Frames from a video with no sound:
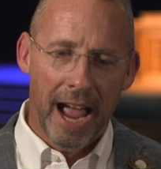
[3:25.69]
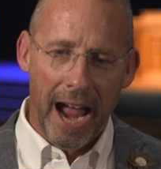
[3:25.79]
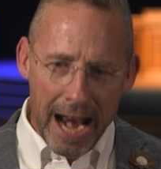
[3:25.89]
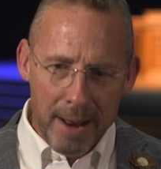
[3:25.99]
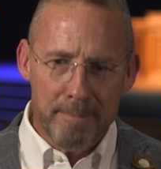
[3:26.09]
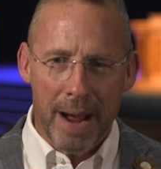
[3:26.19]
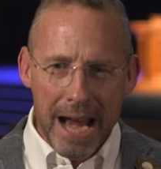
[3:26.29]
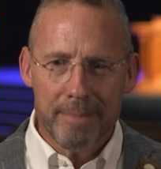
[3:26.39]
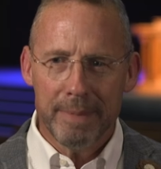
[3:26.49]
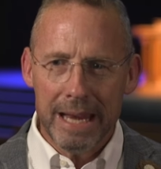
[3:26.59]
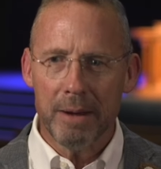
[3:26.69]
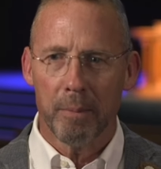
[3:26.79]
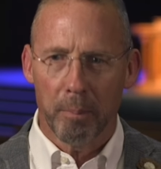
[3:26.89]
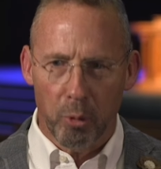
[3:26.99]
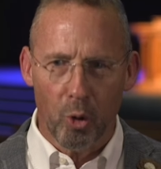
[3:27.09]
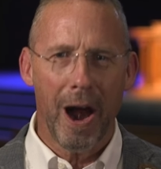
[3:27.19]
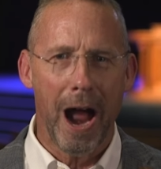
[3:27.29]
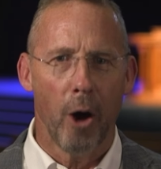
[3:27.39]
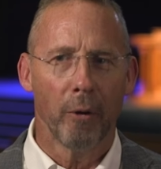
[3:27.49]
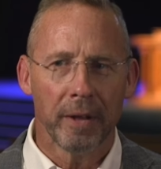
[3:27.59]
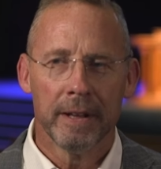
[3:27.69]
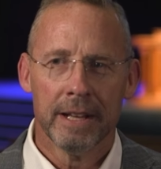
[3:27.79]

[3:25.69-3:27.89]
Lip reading: and it made me proud